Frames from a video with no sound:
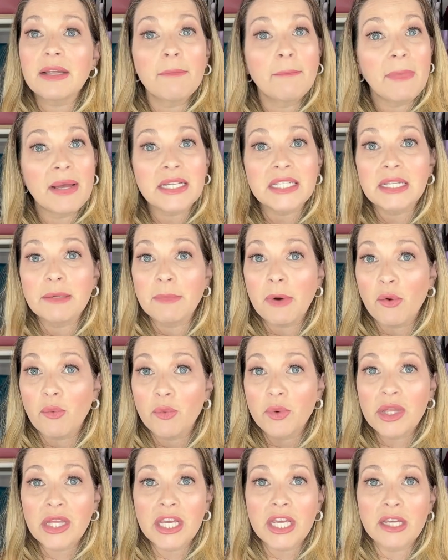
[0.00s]
makes some
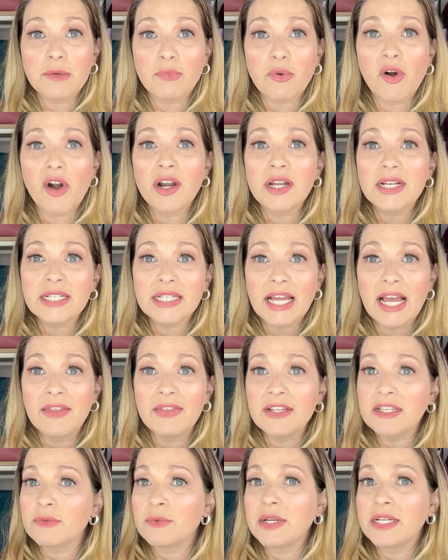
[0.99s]
really good products, and
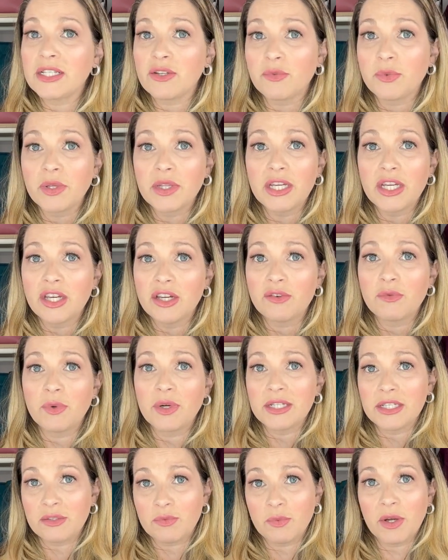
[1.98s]
this one is a really good
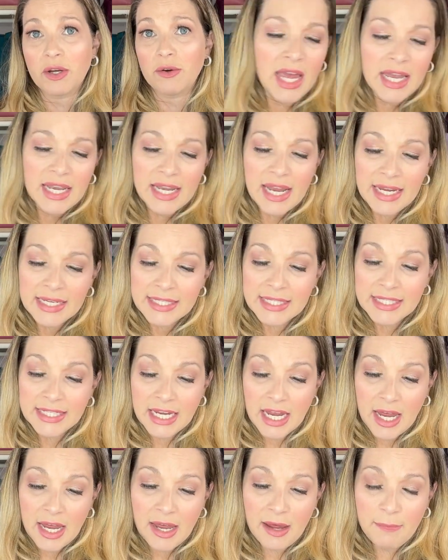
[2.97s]
one as well.
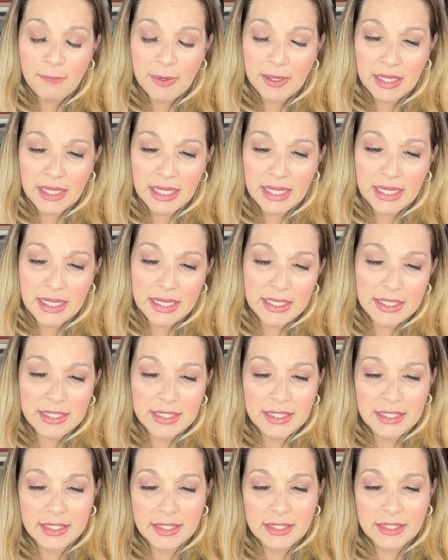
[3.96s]
Next up
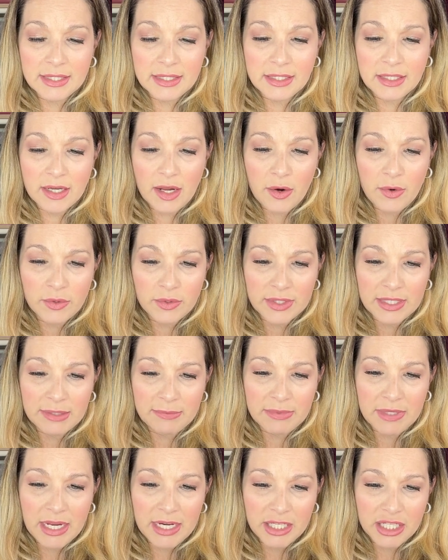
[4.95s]
is Total
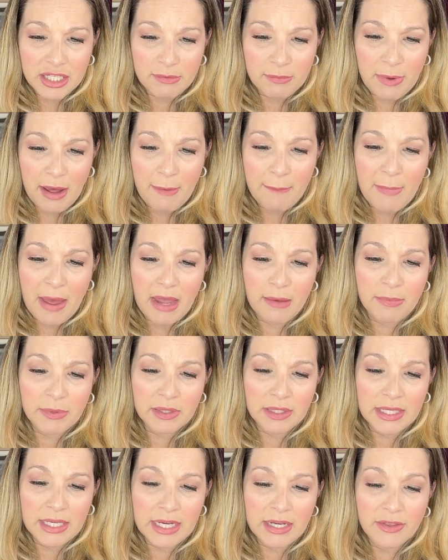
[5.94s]
Temptation by
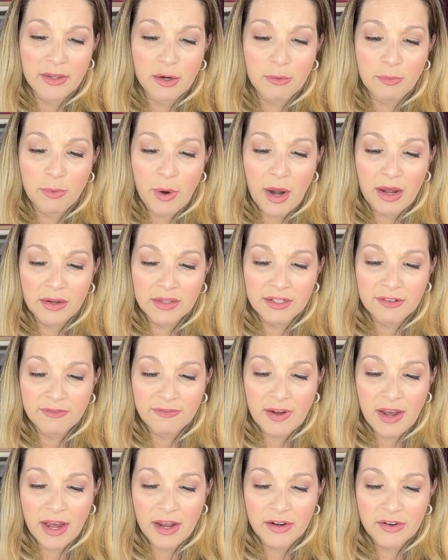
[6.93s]
Maybelline, their brow
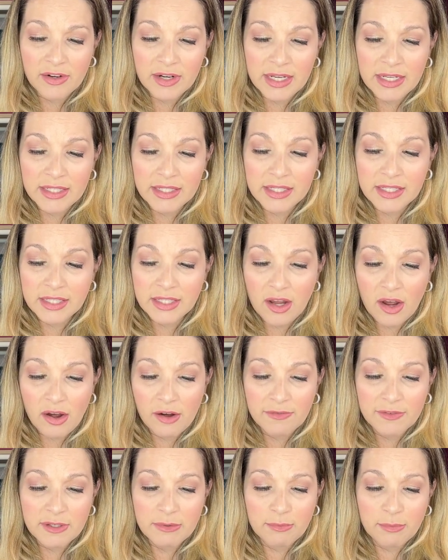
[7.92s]
definer in
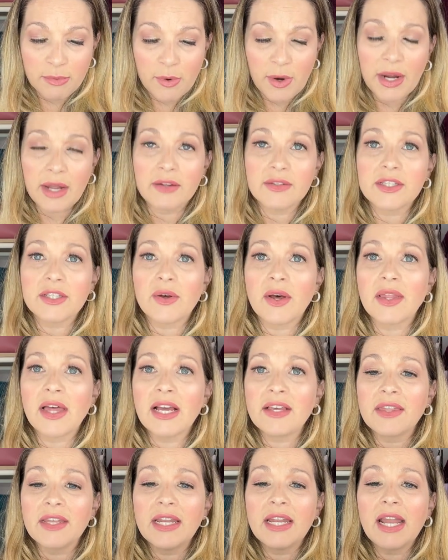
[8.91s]
soft brown. So I
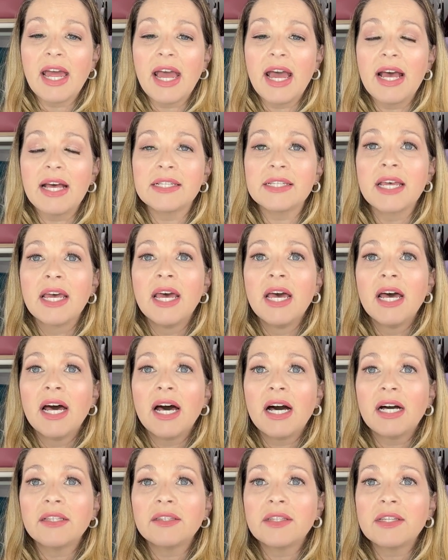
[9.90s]
like that it has
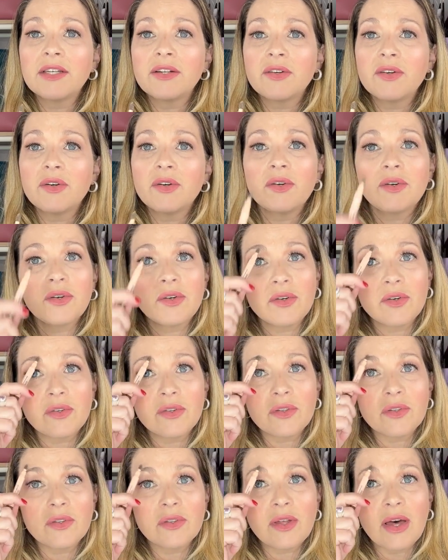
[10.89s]
a
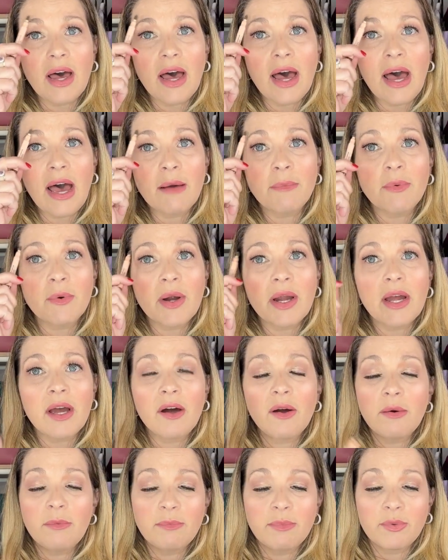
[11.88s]
little
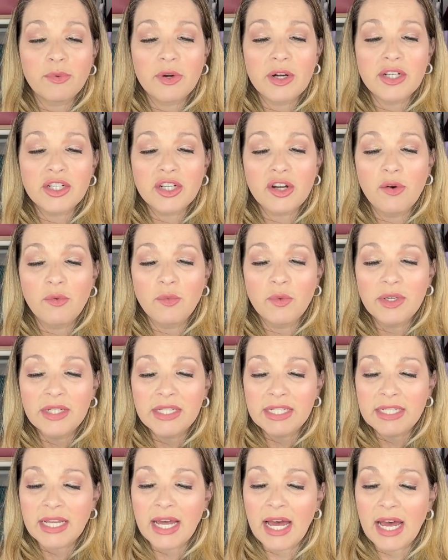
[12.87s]
eyebrow brush on one
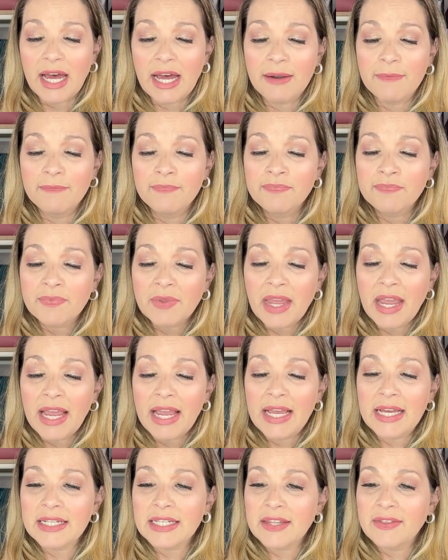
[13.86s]
side,
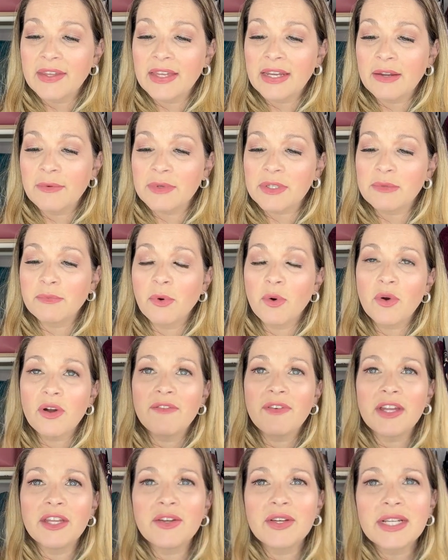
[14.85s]
and then it was more
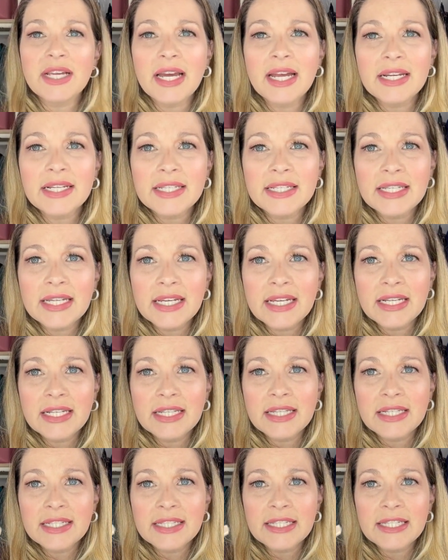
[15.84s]
of a, you can kind of see
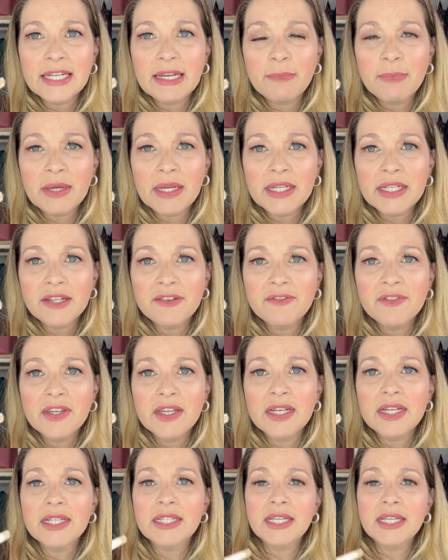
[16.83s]
the tip end of this.